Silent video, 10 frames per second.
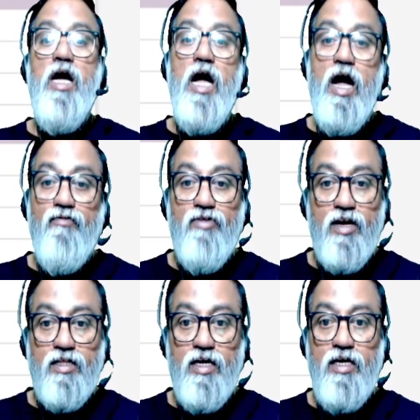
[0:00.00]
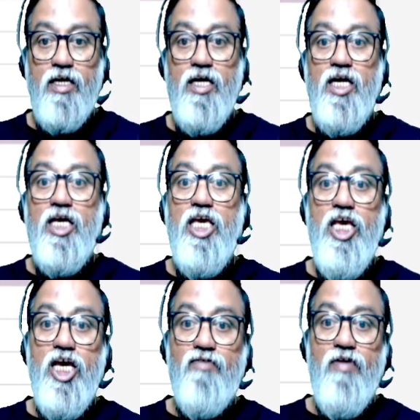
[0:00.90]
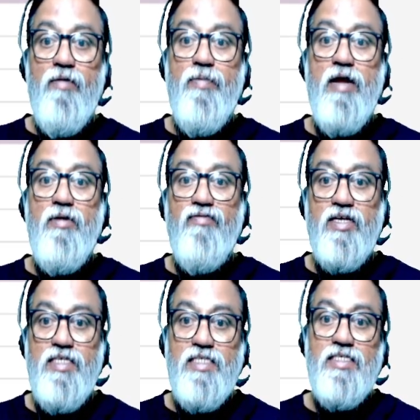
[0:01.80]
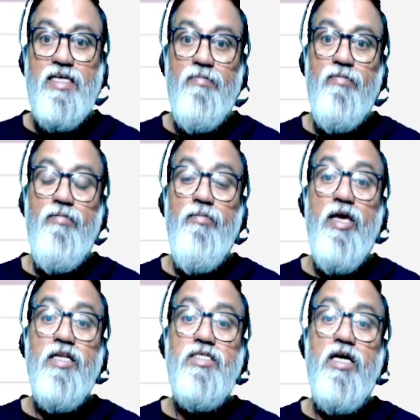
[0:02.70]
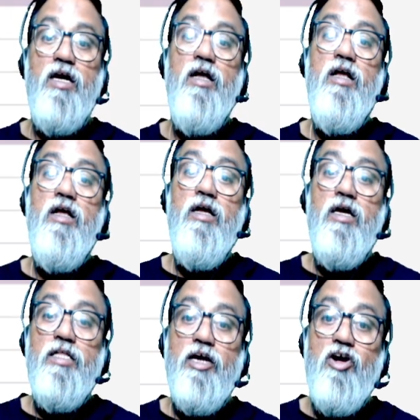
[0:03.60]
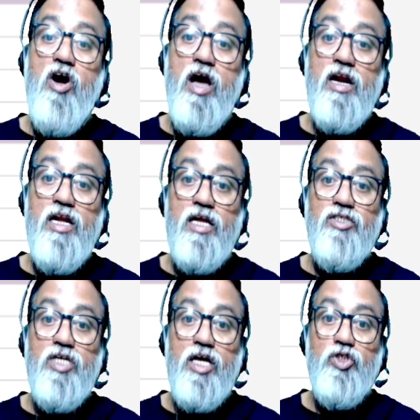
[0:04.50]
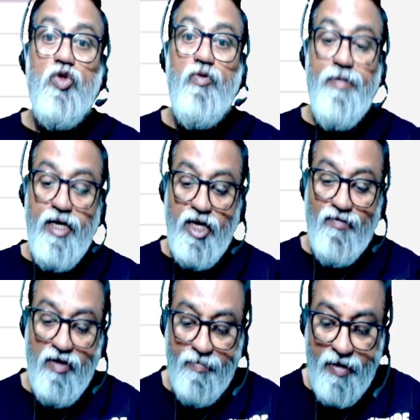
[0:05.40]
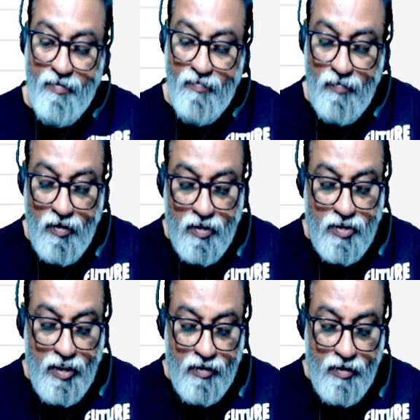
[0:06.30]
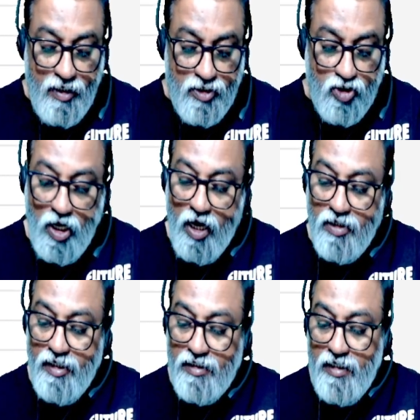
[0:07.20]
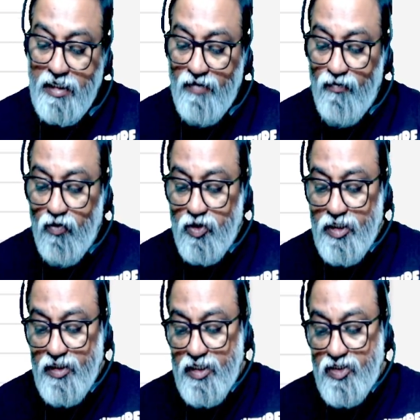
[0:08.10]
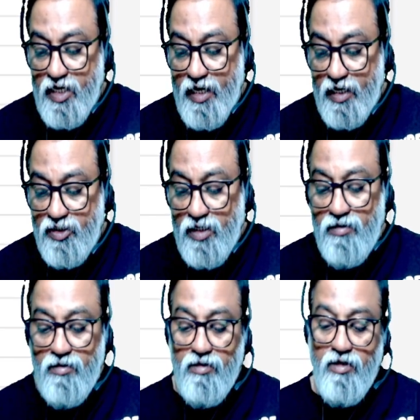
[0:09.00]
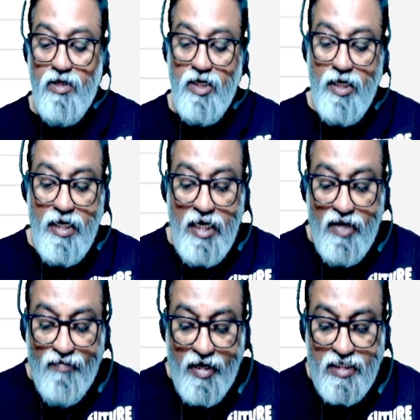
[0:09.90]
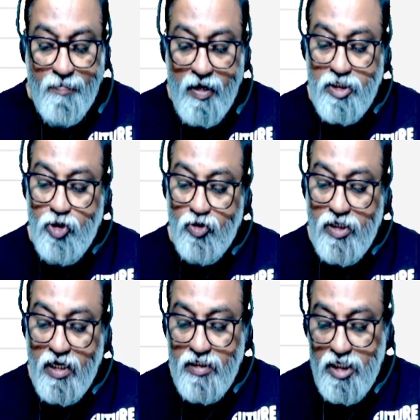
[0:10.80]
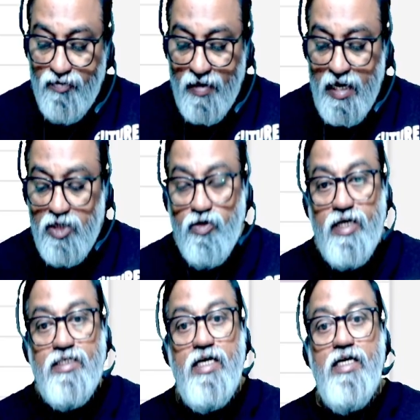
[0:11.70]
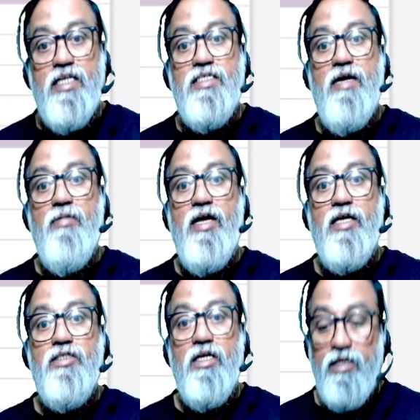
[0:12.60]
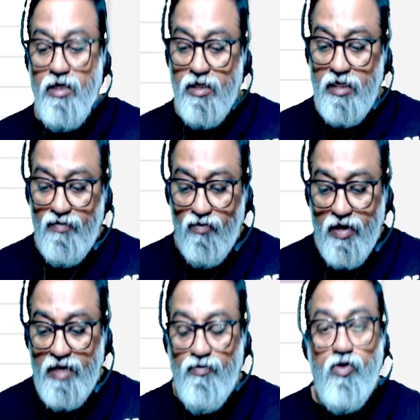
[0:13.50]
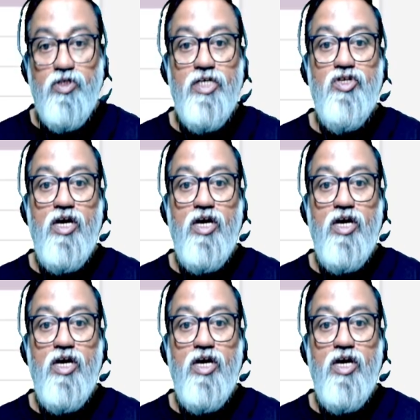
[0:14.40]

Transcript: After that, equilibrium of the system means the corner charge should be in equilibrium. See, this charge exert a force in this direction. If it is a positive charge, this one also exert in same direction. Therefore net force is